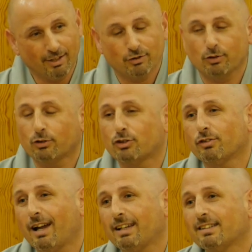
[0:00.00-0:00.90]
So
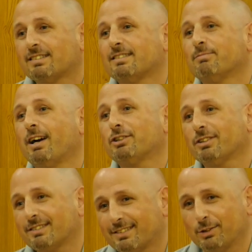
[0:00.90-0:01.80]
try as
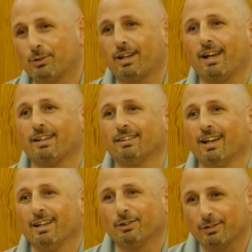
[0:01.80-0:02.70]
much as you can
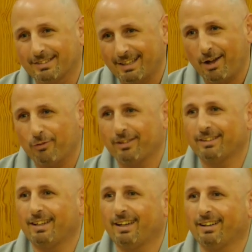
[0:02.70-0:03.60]
to stay over
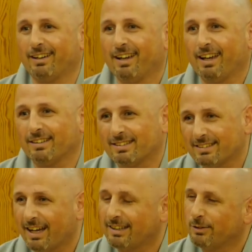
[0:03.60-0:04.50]
there and
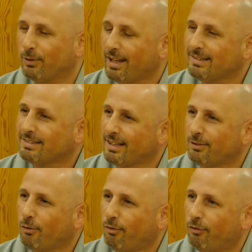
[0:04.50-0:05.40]
study. When I say no